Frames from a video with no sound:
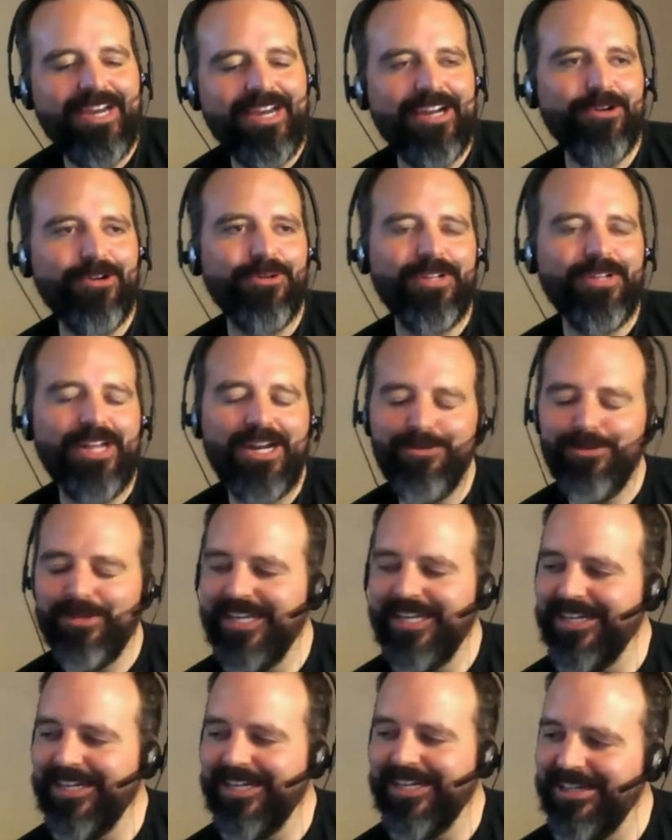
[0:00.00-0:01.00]
hole, not
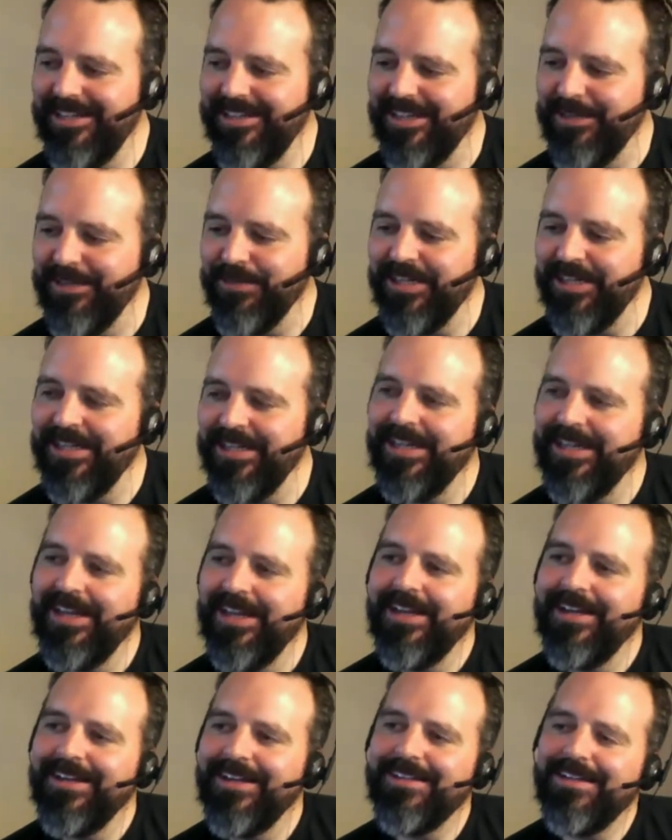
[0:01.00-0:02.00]
related to anything, but
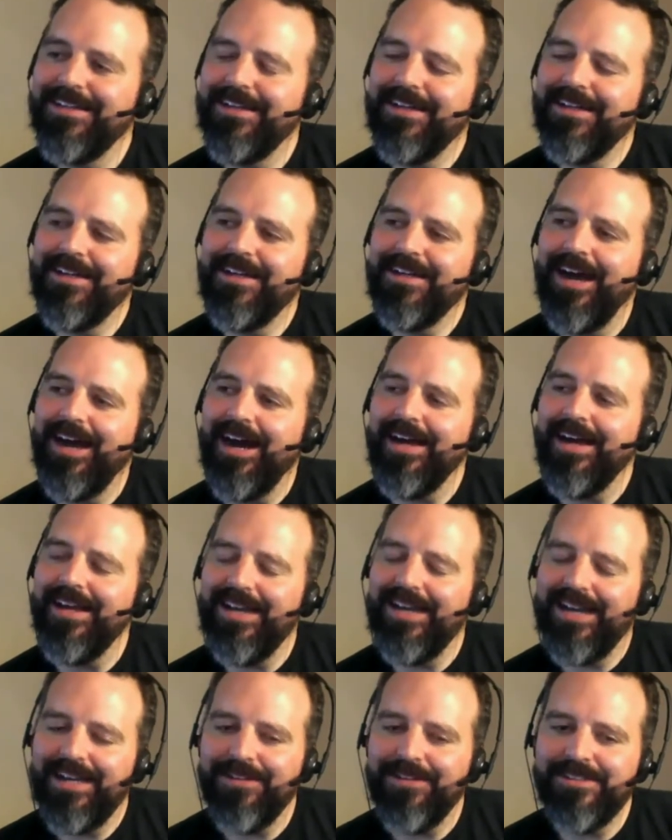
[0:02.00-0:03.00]
I
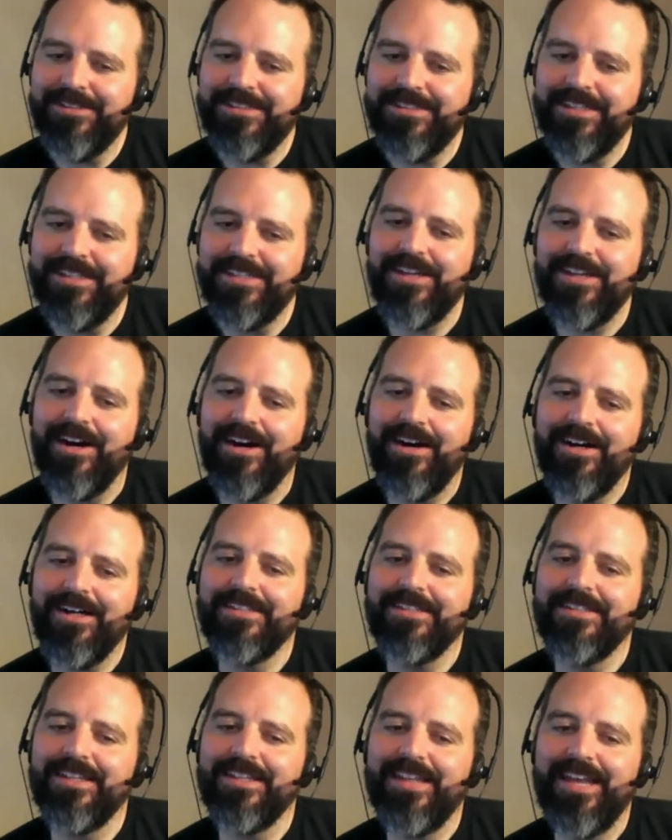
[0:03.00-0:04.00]
always think it's
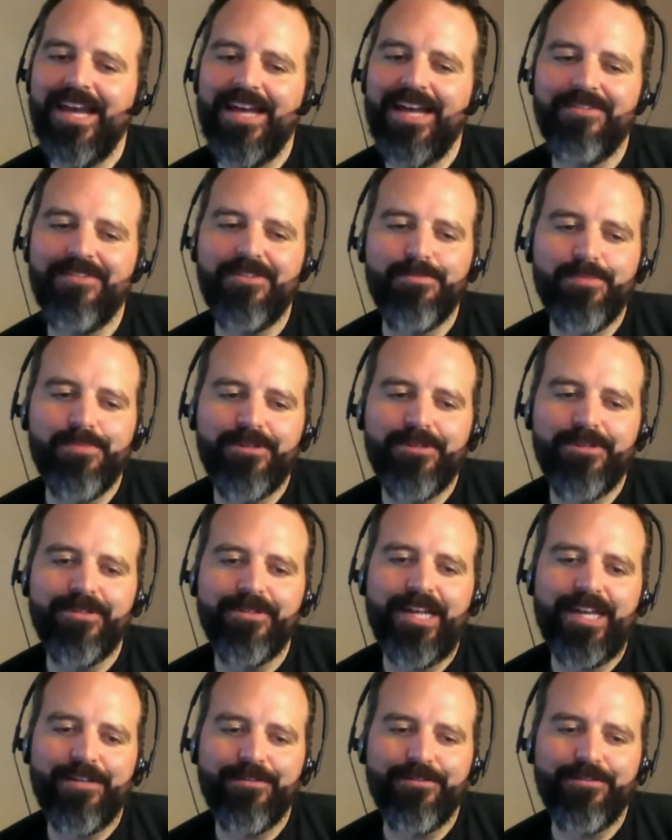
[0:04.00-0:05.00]
odd that they haven't built
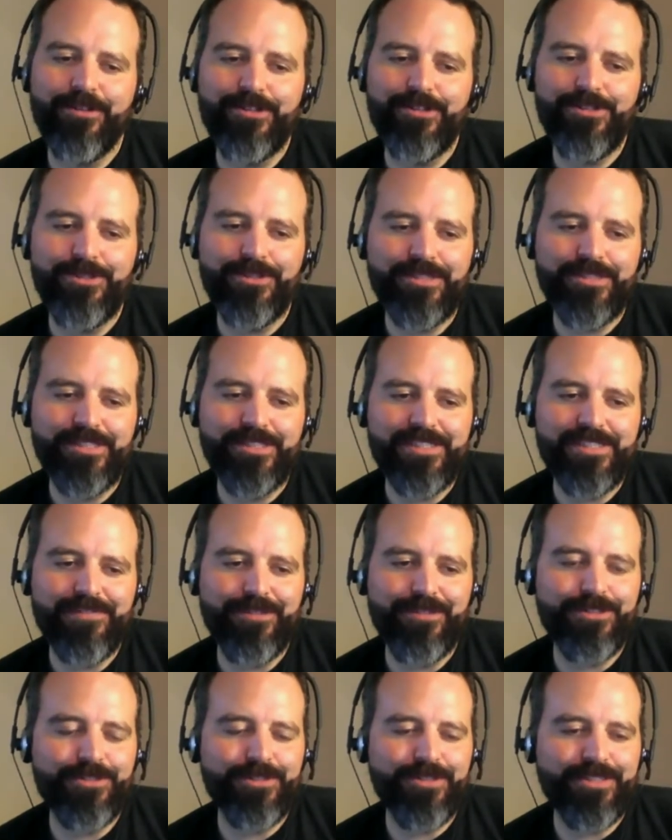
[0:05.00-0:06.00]
like virtual
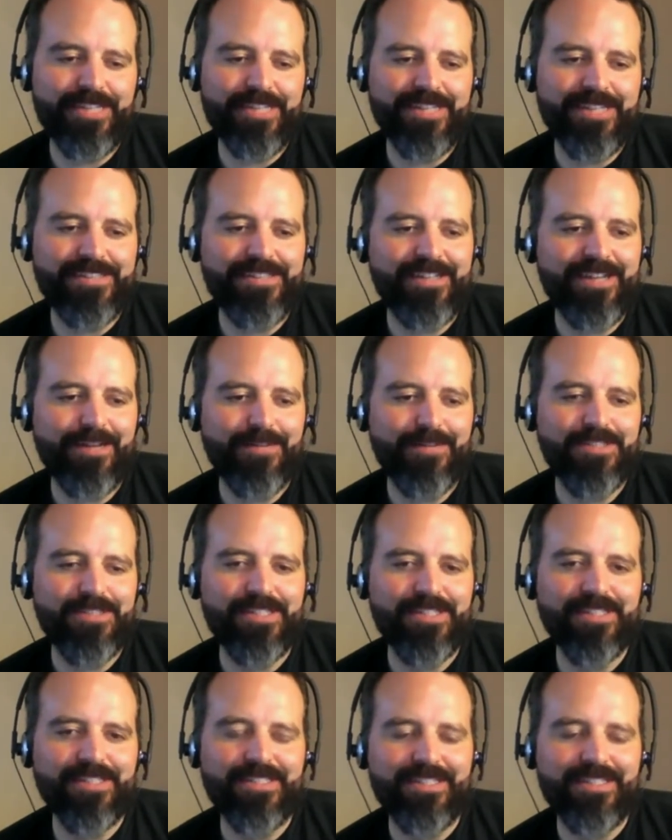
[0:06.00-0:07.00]
desktops
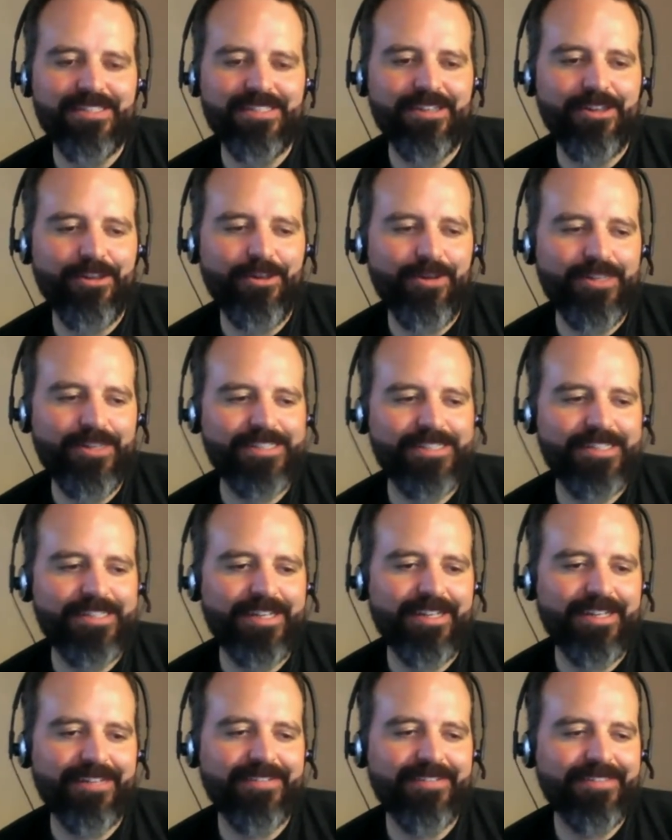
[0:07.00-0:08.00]
into OS
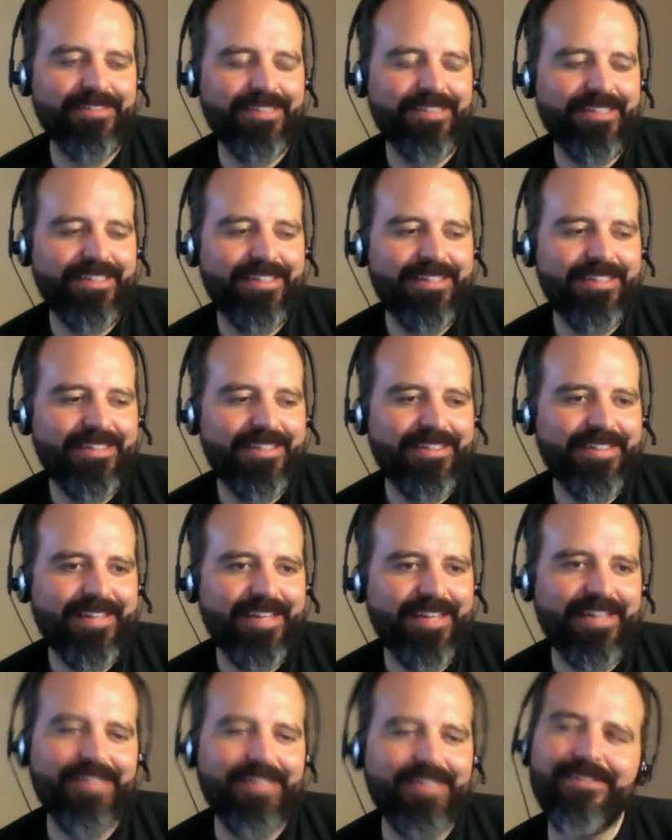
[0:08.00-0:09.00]
10.
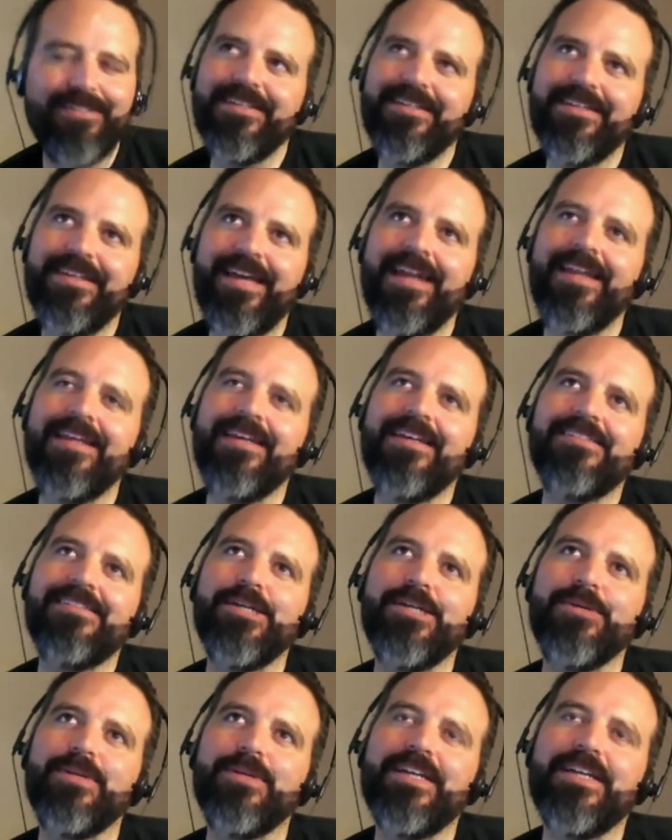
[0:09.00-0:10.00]
Like, and it's
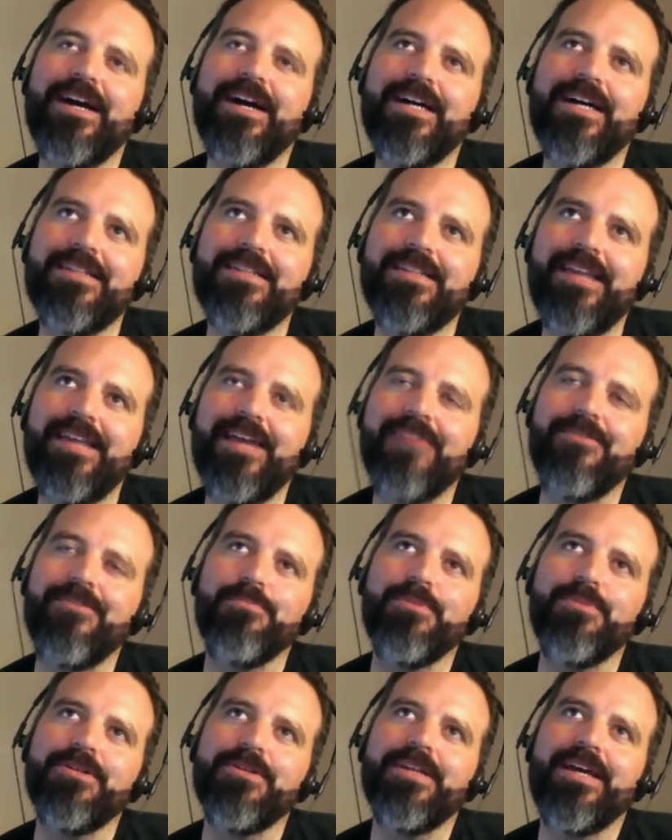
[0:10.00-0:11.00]
equally odd that they haven't
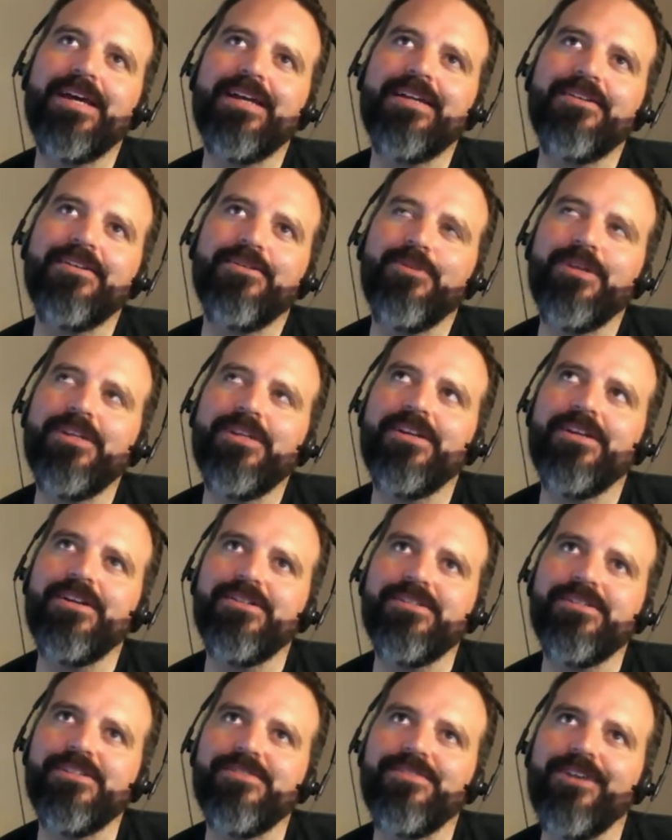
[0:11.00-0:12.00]
built that into
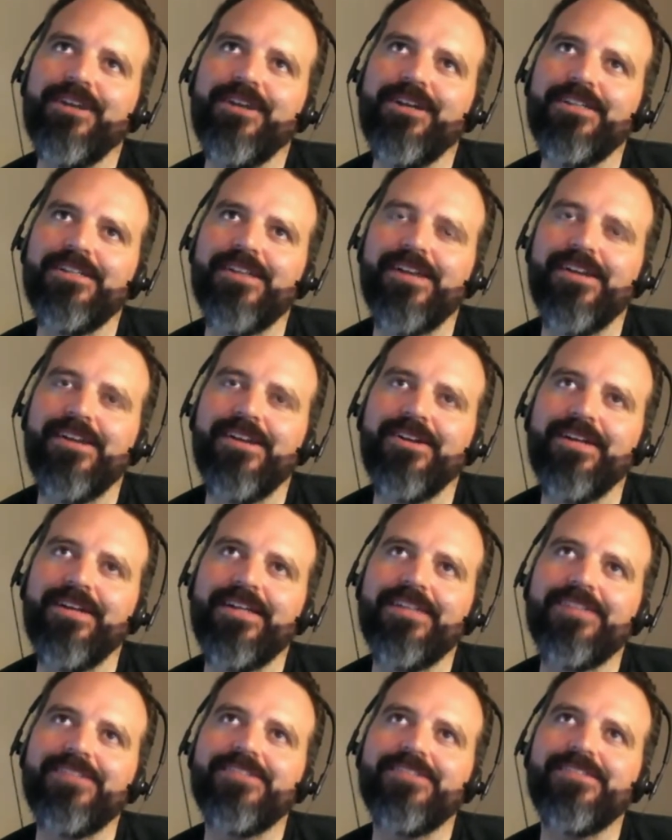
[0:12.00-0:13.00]
Windows, as far as I know.
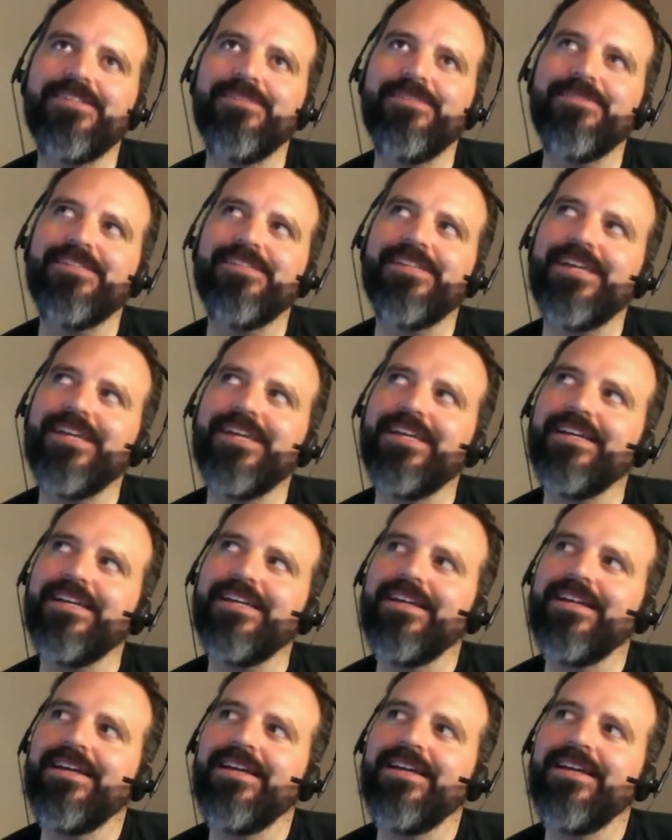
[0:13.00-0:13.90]
Like, it just seems like